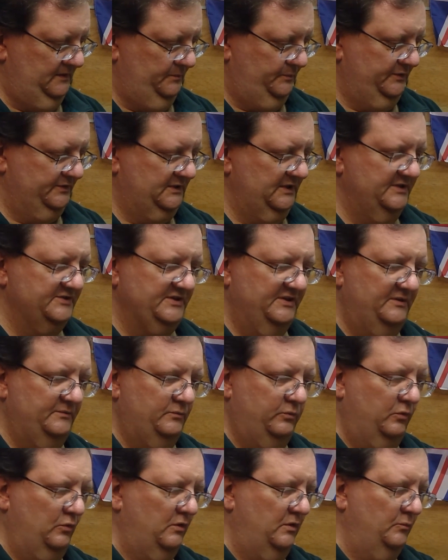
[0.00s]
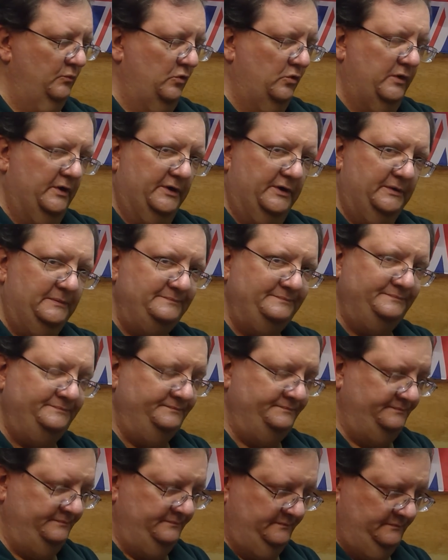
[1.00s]
put these in warm water
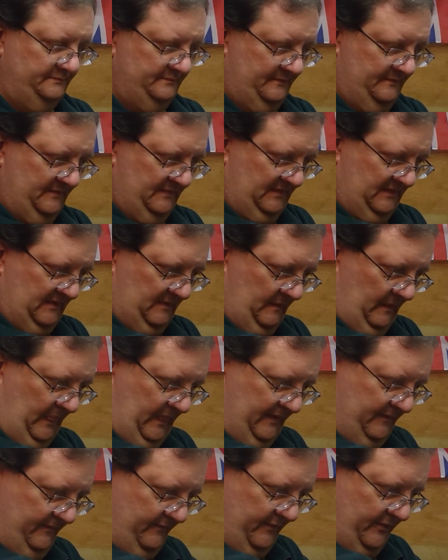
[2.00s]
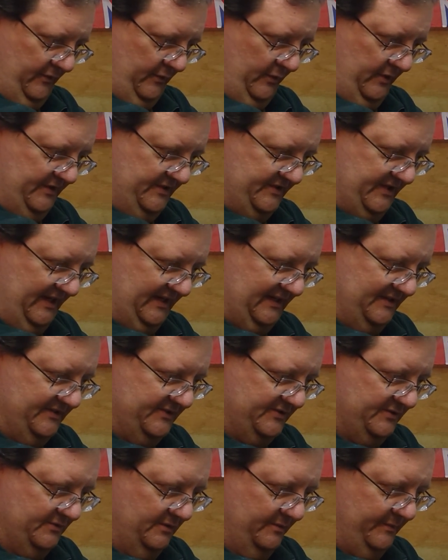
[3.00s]
for 30
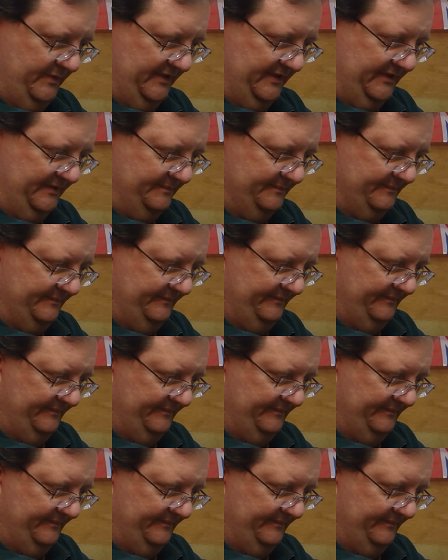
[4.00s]
seconds to a minute.